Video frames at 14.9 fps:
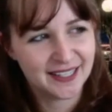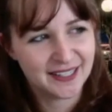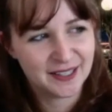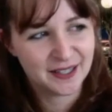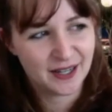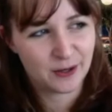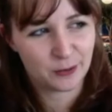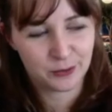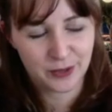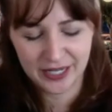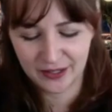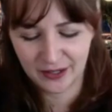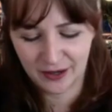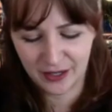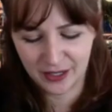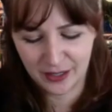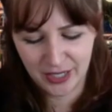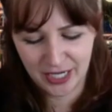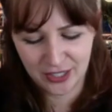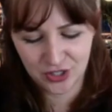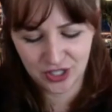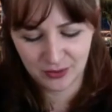I'll ride the Haunted
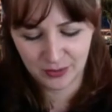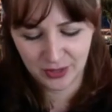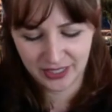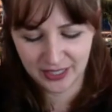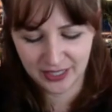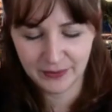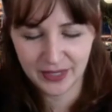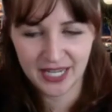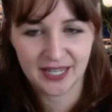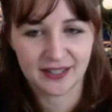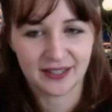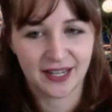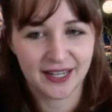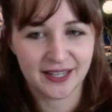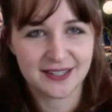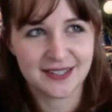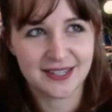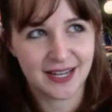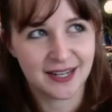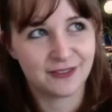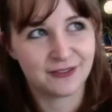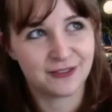Mansion and be like, man, I can
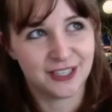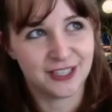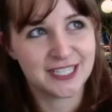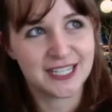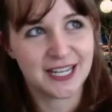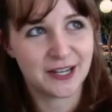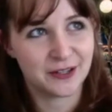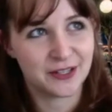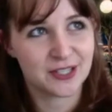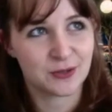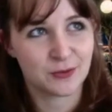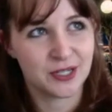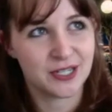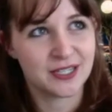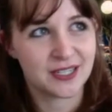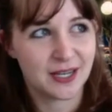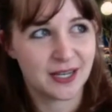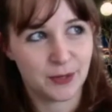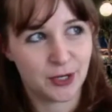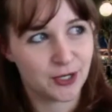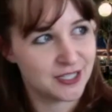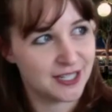definitely tell this was a
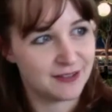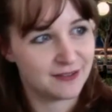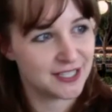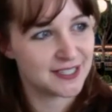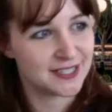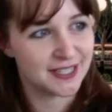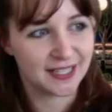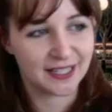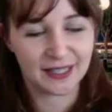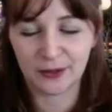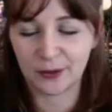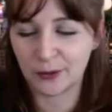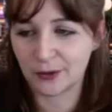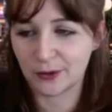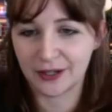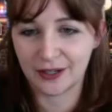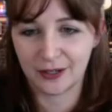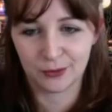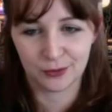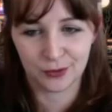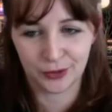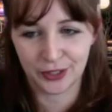Mark Davis thing or a
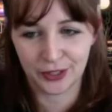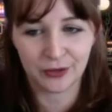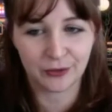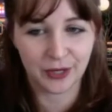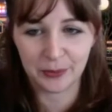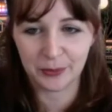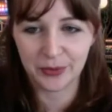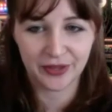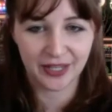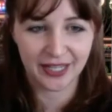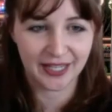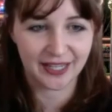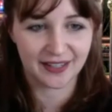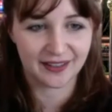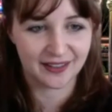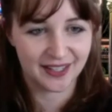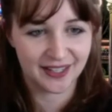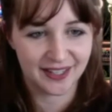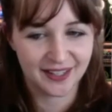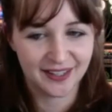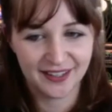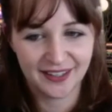Rolly Crump thing. And
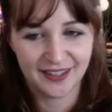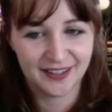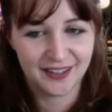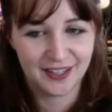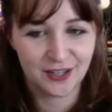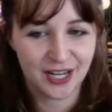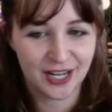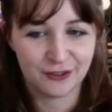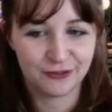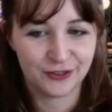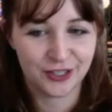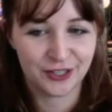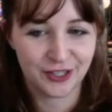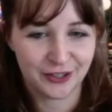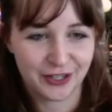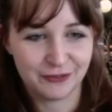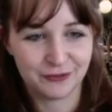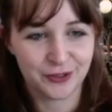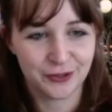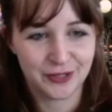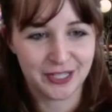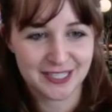like, you kind of feel their
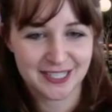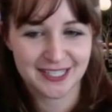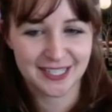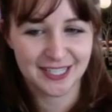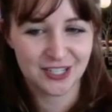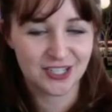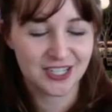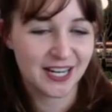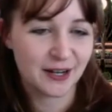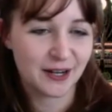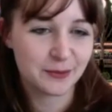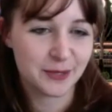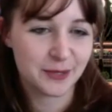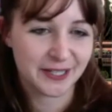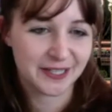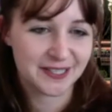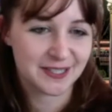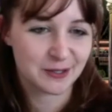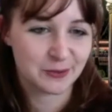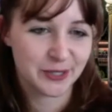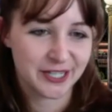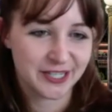influence because they just cared about it so
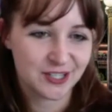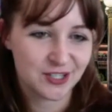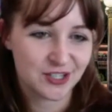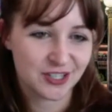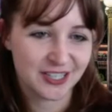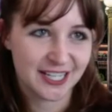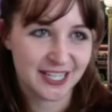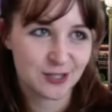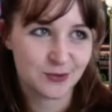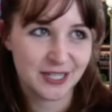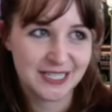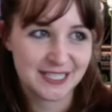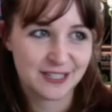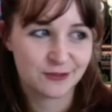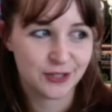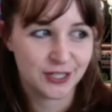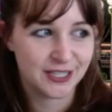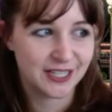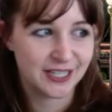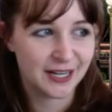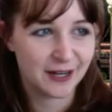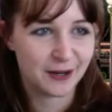much. And that's why it's fun to
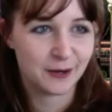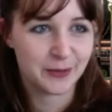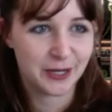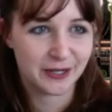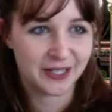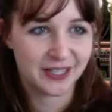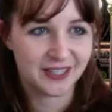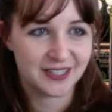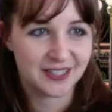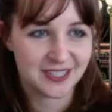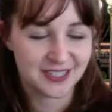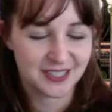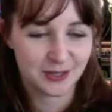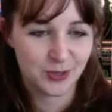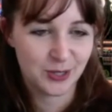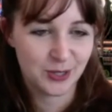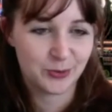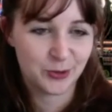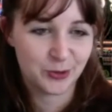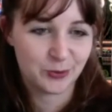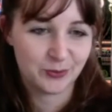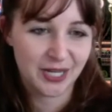care about it, is because the
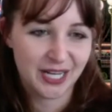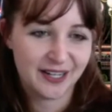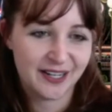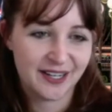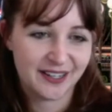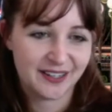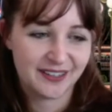people who made it